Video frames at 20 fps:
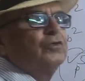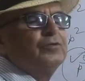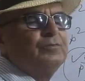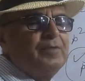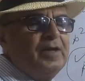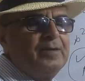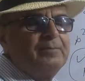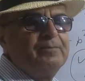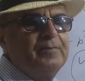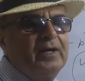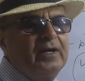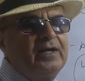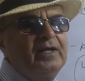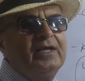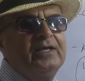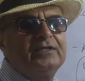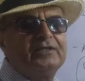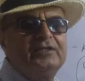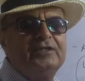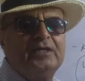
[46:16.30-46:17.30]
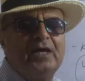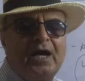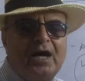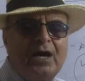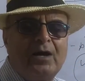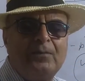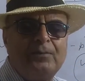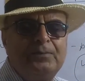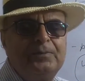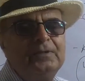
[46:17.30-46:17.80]
remember the
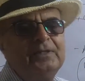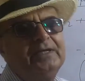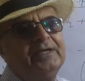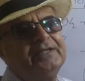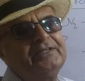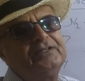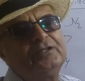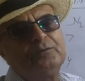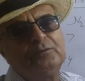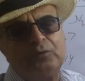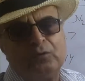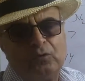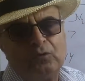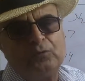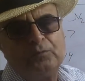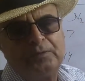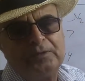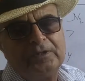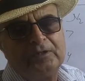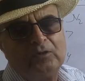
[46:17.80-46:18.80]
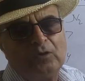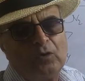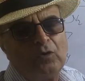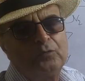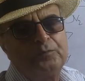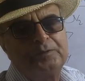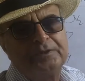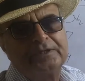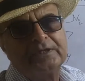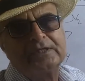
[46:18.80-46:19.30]
half-filled and the full-filled
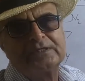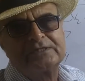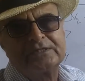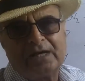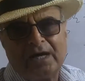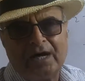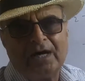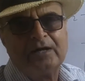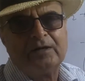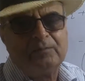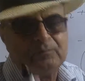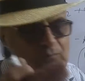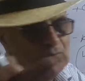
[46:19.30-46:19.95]
orbitals are